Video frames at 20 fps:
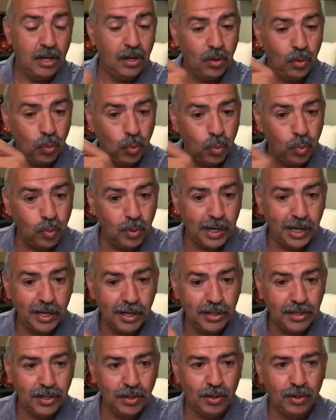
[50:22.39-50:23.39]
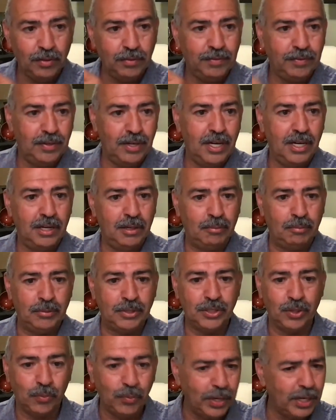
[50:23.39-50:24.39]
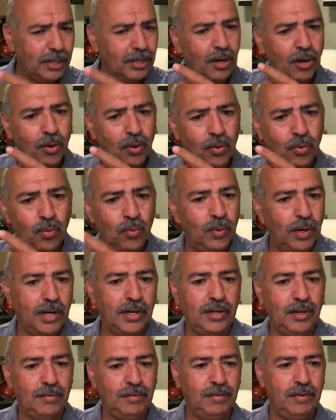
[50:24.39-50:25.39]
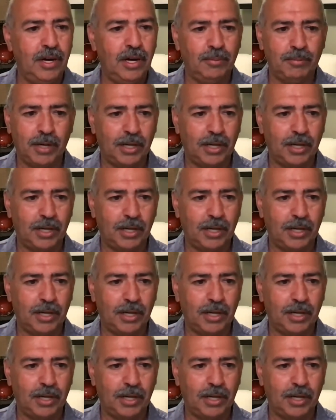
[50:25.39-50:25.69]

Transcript: where you're from so we know where you're from.